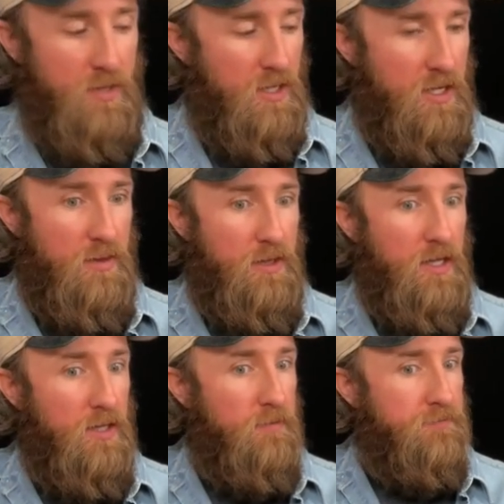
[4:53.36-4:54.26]
and
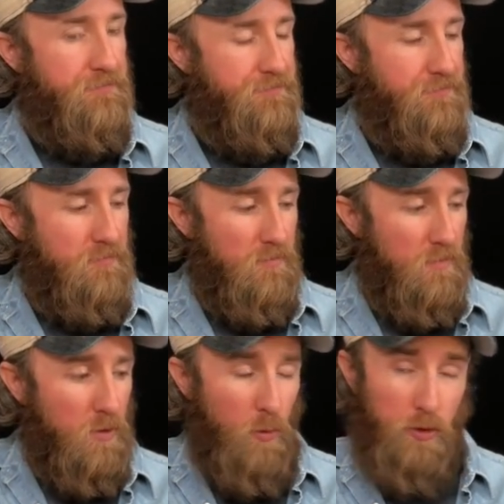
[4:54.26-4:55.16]
then
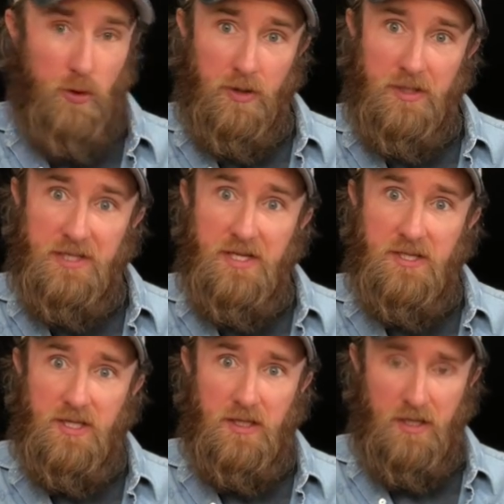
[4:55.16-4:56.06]
we're doing a
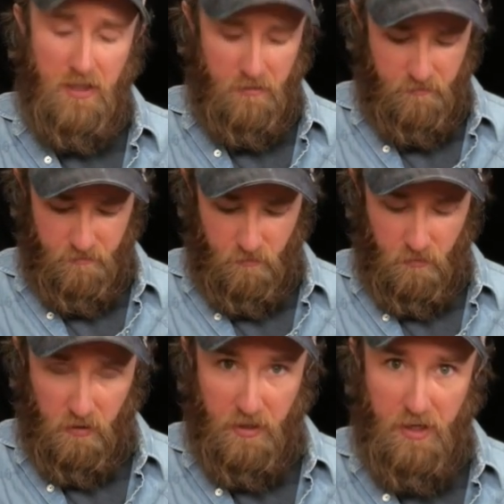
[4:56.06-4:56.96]
descending
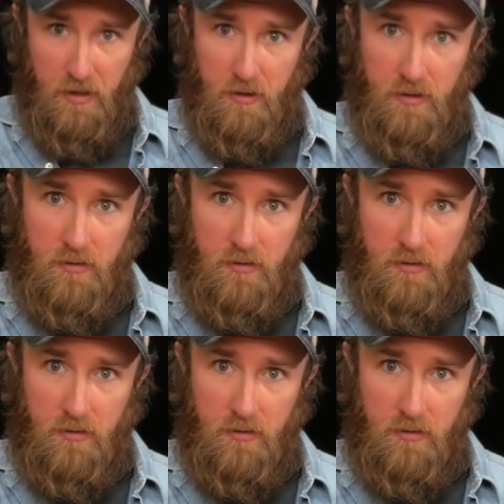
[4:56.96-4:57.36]
lick.